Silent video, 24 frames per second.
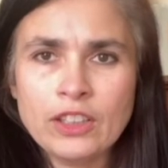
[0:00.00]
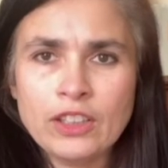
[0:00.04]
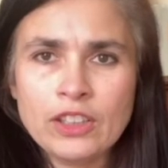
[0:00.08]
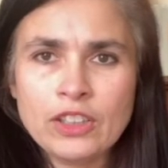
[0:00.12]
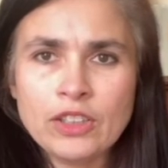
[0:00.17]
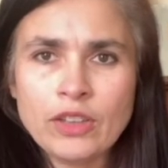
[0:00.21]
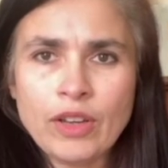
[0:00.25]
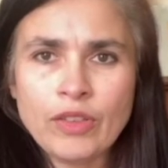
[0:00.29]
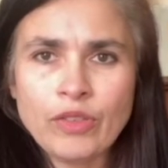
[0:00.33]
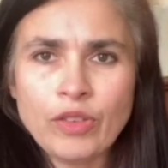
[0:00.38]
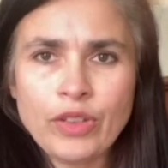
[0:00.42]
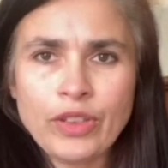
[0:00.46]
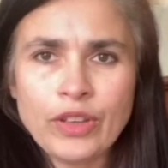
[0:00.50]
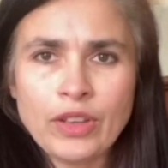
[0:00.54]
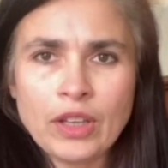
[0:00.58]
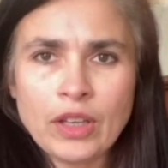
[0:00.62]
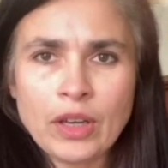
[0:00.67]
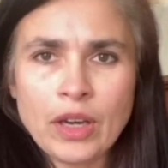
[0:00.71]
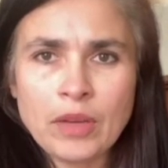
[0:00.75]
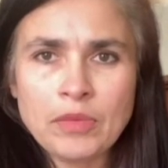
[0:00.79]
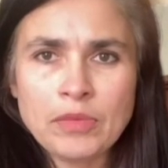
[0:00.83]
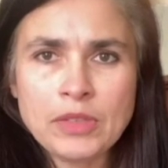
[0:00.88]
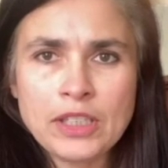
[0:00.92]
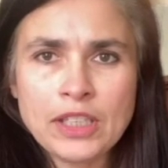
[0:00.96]
So everything
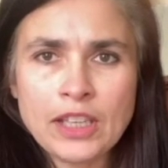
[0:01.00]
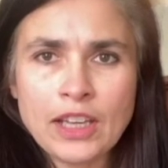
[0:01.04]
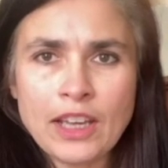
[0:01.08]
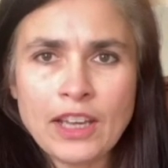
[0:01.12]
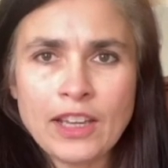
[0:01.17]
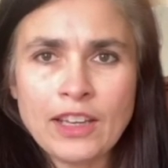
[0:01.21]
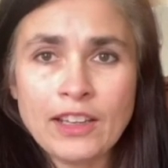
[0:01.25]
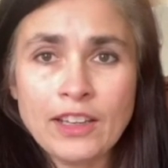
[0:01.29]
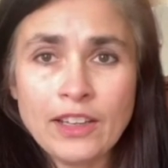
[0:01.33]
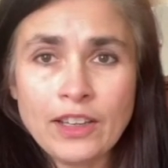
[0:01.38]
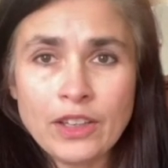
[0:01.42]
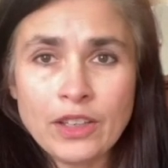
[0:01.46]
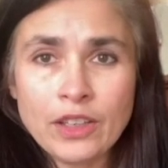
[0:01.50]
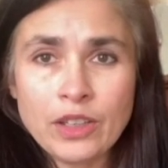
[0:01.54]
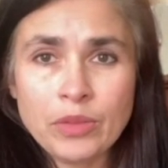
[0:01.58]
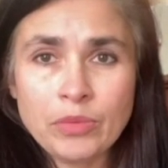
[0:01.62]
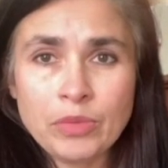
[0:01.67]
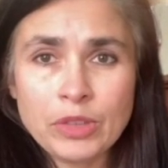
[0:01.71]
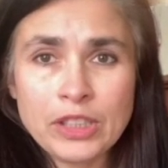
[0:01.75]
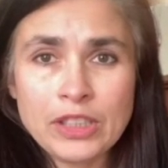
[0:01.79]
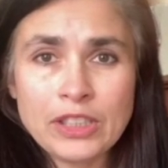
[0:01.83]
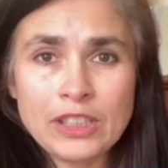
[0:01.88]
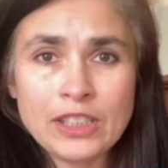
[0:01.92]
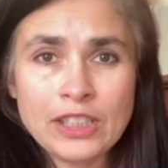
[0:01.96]
that I'm singing, you
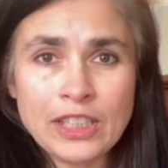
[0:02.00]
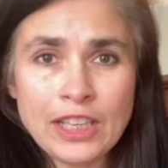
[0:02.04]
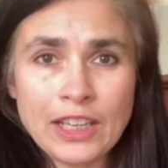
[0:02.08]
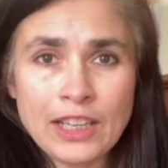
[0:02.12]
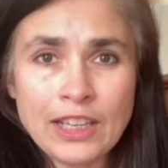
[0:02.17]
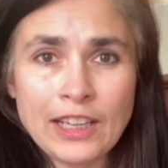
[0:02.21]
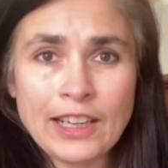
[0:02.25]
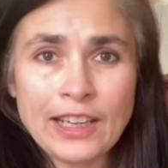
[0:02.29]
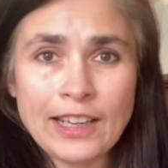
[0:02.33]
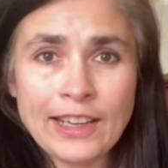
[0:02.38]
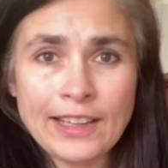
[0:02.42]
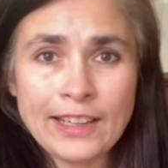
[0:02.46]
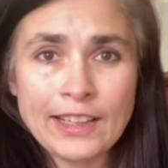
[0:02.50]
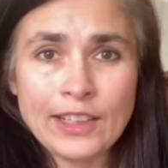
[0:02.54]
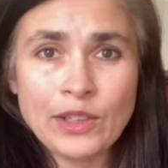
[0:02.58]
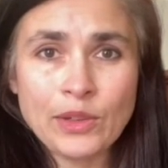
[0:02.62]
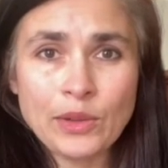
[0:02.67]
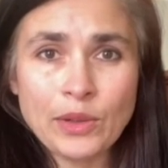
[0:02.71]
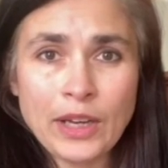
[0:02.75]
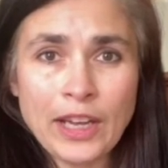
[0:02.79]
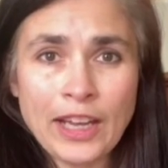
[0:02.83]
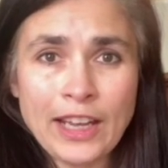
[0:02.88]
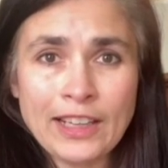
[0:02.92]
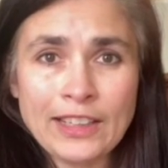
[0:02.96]
must sing in
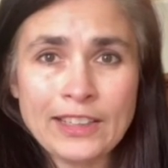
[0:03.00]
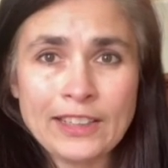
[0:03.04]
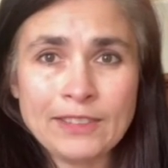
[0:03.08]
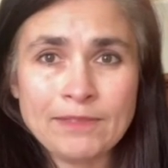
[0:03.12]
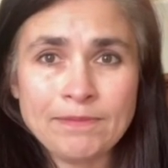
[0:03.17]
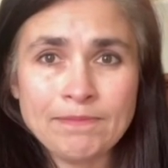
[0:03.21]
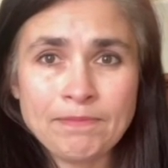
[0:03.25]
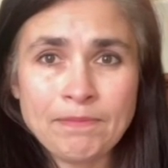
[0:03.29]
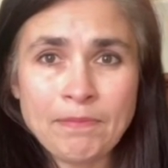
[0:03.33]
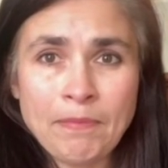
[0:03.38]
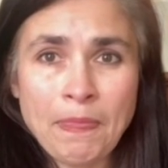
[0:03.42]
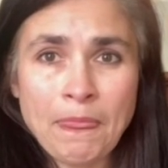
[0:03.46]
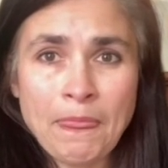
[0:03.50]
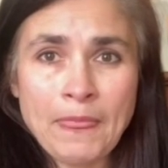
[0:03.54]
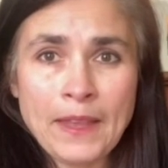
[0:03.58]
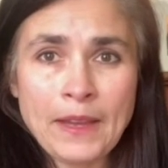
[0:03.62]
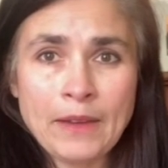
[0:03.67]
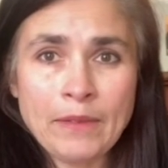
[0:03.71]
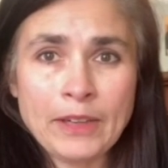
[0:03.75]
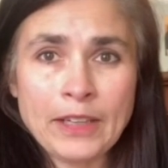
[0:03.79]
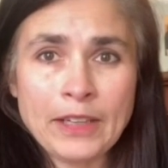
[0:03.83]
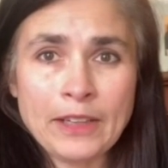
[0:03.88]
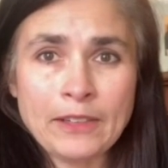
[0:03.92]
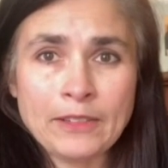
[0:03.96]
your head.
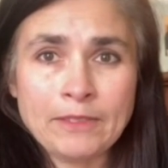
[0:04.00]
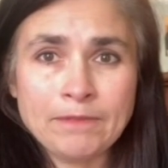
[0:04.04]
Here we go.